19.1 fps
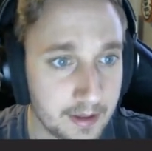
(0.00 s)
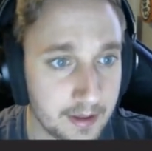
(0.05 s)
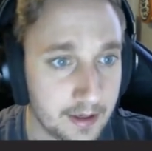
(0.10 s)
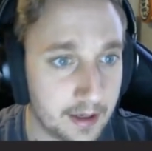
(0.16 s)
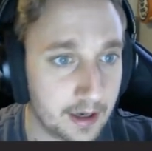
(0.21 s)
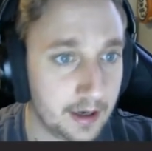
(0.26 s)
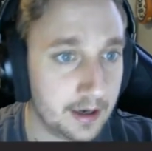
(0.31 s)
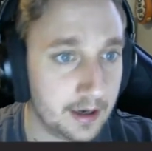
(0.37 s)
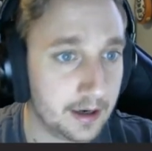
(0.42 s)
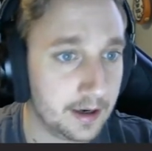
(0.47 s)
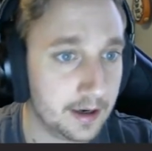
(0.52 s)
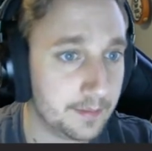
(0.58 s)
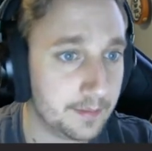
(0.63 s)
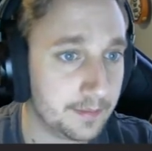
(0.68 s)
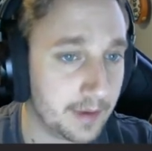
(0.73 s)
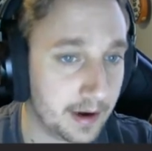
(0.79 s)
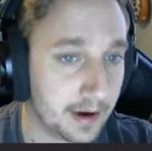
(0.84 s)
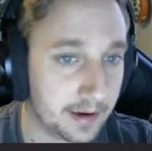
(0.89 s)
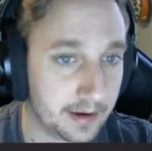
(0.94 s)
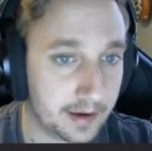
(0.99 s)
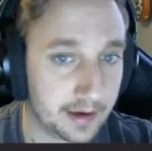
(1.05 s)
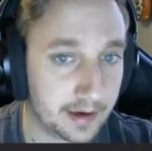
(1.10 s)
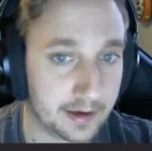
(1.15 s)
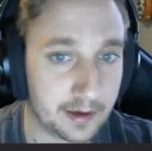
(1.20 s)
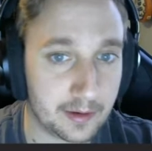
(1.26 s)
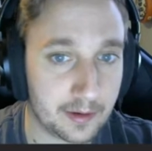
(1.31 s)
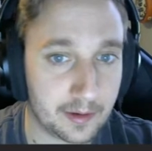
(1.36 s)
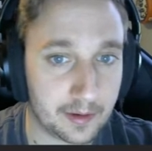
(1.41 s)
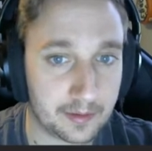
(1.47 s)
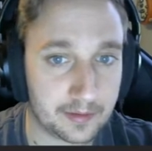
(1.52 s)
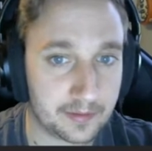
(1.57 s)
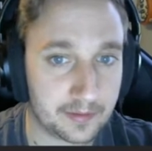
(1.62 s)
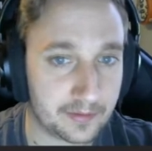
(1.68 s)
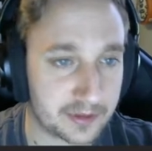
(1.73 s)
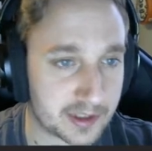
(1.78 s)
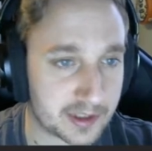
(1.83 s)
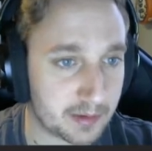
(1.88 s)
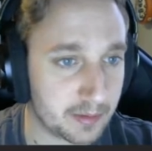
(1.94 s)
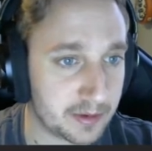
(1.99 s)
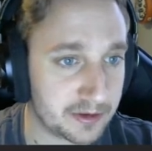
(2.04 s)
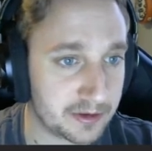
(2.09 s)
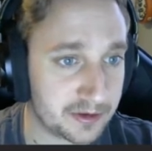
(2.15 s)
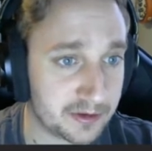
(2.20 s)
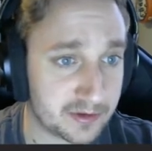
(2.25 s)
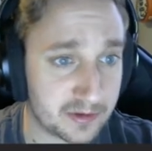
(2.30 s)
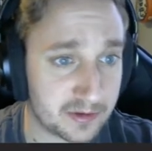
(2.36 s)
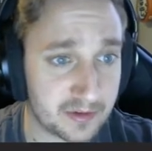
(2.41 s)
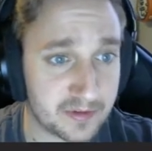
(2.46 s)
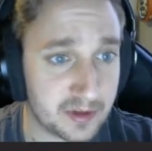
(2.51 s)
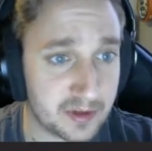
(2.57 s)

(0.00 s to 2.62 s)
And I know the first couple measures are a review,